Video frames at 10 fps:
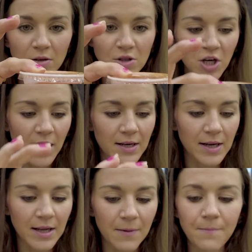
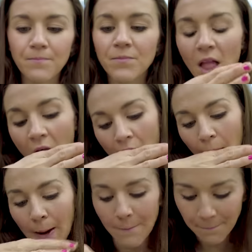chutney.
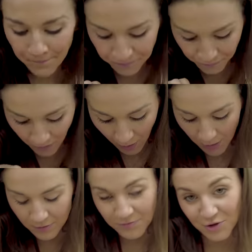
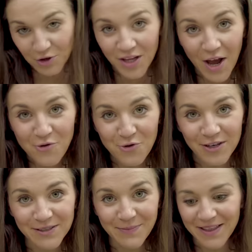Whoa! Look at how
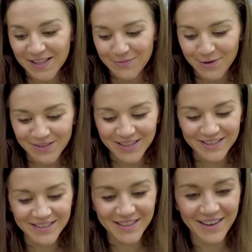crispy the samosa
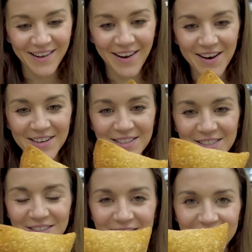is.
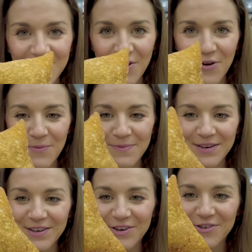
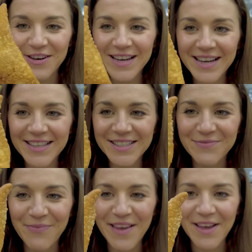Super
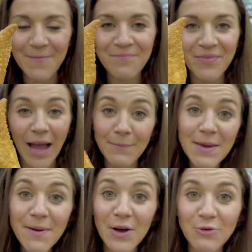crispy. I
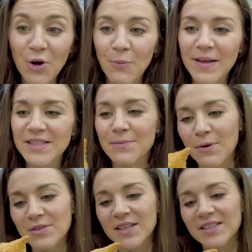made my own homemade
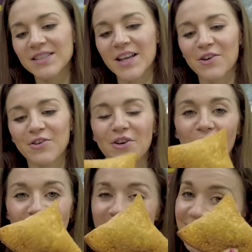samosas. They are
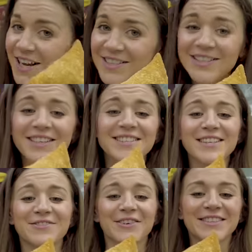not as tasty as
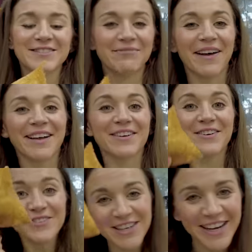these ones, but
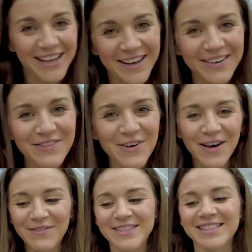go check it out if you
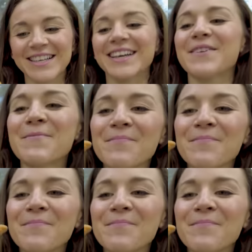haven't seen it.